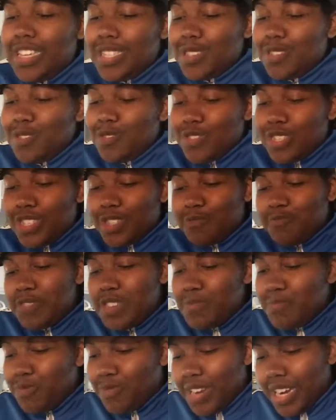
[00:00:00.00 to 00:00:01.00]
So, to the
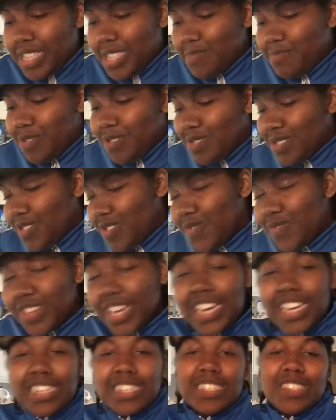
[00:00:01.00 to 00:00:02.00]
people who got the post
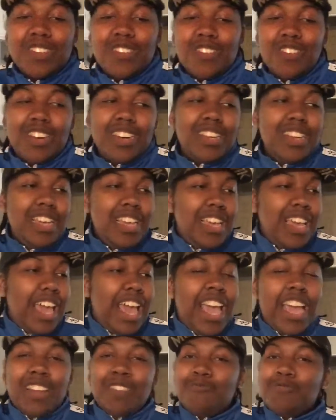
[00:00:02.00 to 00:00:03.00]
notifications on
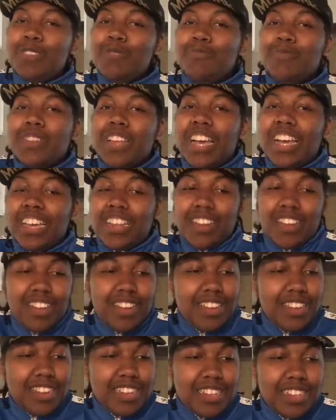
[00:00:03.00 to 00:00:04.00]
and the people that,
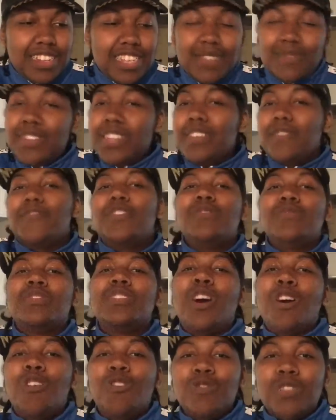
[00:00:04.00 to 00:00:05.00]
even if you
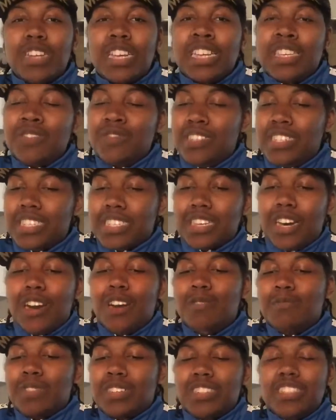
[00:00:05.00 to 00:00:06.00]
don't and you just
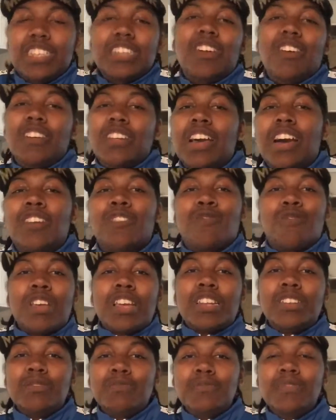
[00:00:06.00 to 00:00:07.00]
come and click on it out of
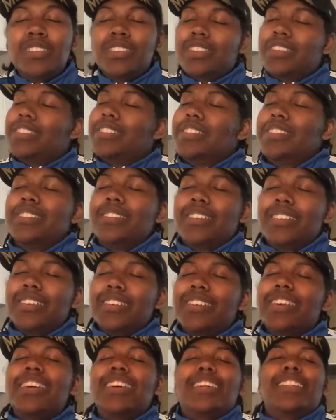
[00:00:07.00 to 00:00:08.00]
random,
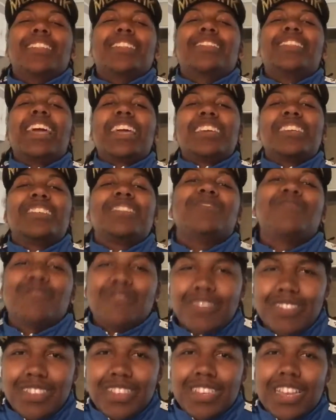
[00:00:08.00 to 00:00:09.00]
thank you.
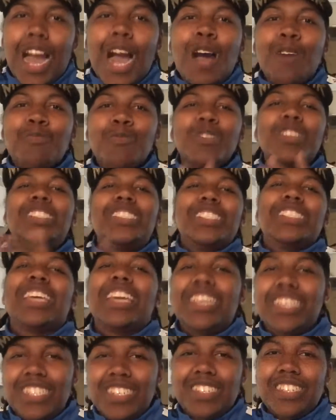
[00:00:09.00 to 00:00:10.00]
I
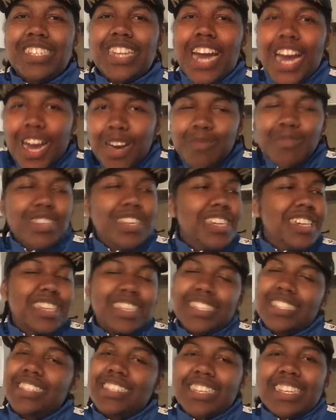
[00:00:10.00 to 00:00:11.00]
appreciate you, you know what I mean?
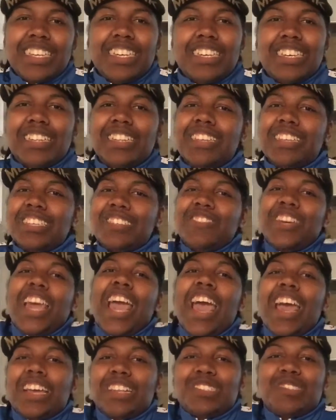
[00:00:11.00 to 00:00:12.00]
Because, look, again, you
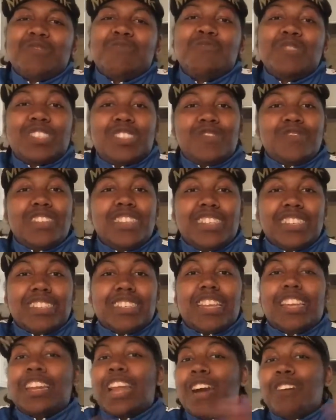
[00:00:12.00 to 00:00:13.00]
ain't had to, but you
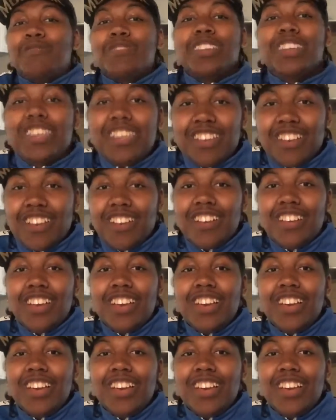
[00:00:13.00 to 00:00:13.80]
did, and now we here.